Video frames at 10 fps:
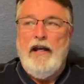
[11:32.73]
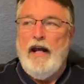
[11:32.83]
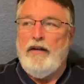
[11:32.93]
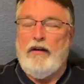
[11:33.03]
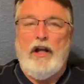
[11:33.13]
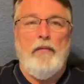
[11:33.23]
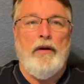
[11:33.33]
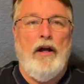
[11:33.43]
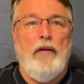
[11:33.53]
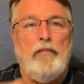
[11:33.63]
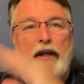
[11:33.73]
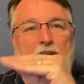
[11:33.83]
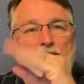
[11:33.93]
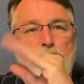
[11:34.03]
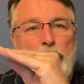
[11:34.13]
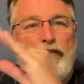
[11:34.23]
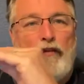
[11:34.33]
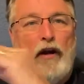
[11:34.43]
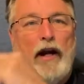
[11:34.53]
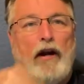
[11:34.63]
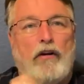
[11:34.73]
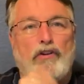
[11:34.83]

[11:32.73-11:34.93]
And they're coming up, gasping for air.